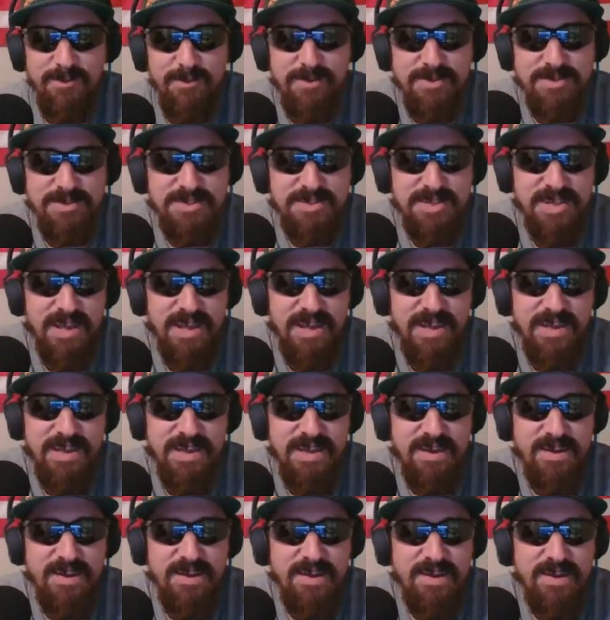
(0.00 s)
was like
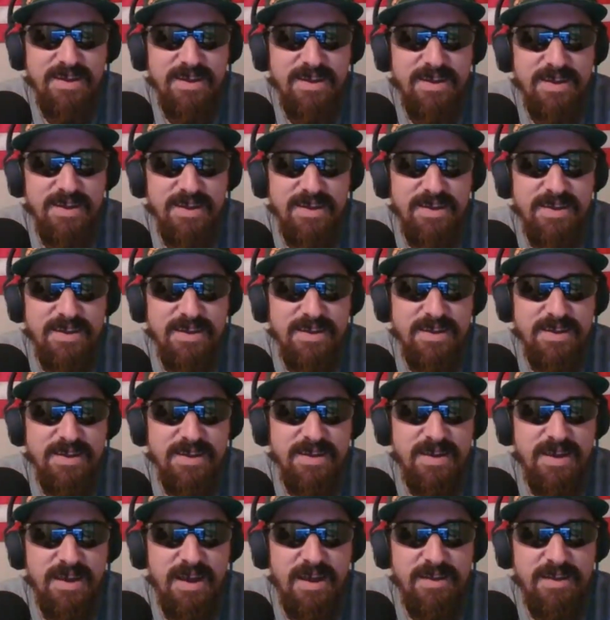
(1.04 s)

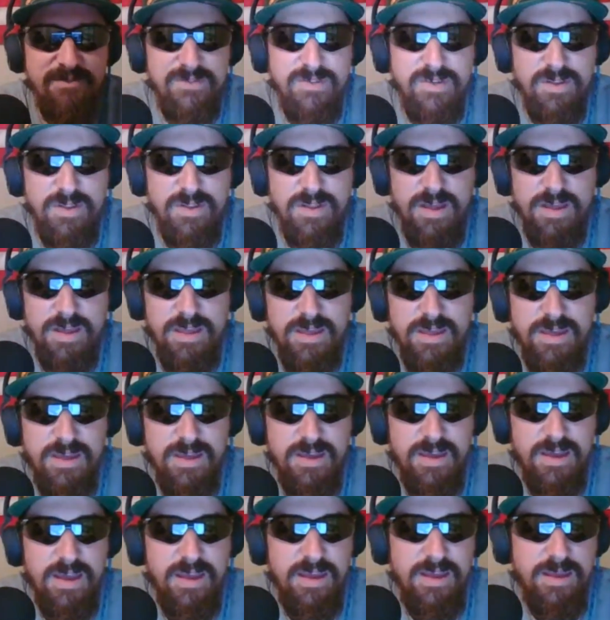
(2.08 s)
I feel like
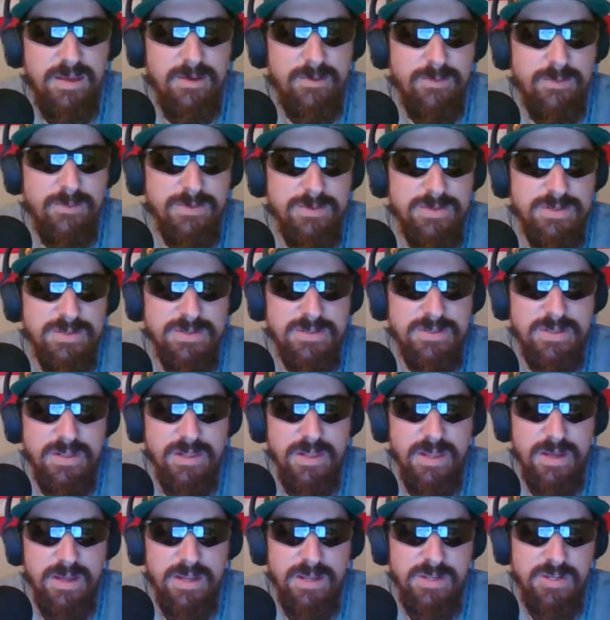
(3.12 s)
it was the
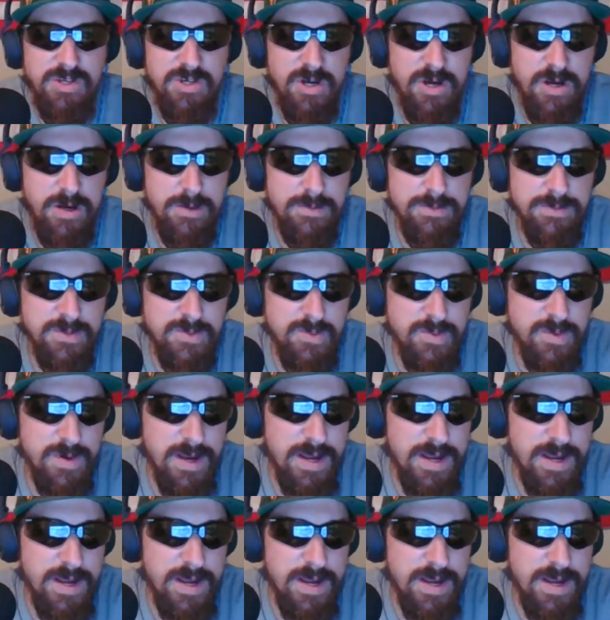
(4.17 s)
Lucky Charms were